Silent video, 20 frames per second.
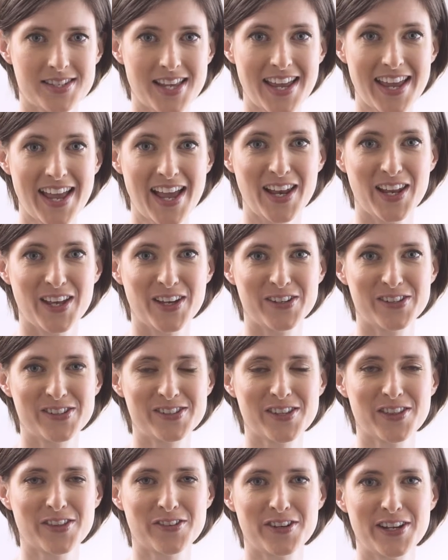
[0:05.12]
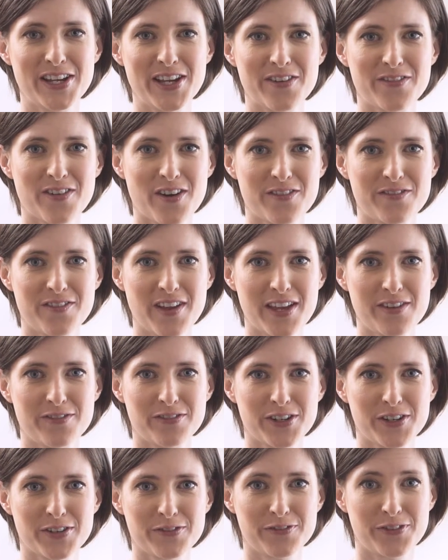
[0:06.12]
Say hello to three of our
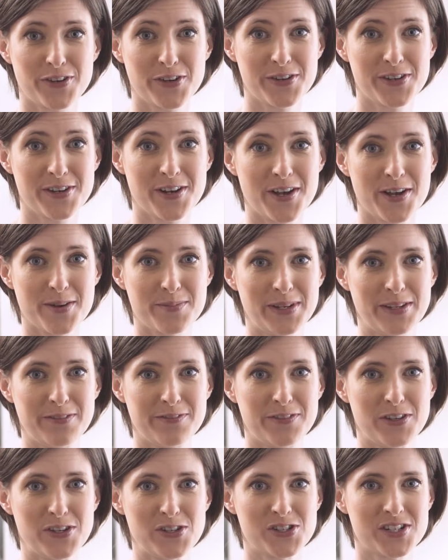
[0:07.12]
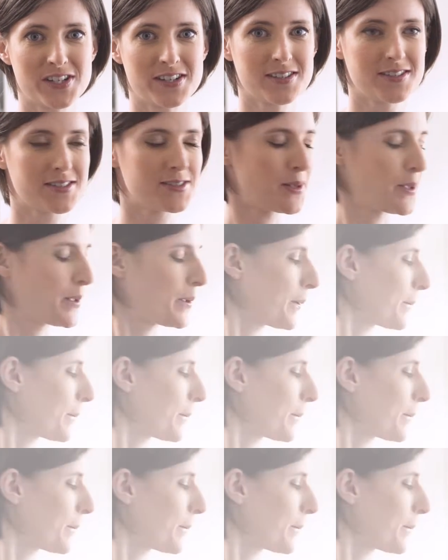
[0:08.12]
favourite fruit and herbal infusions.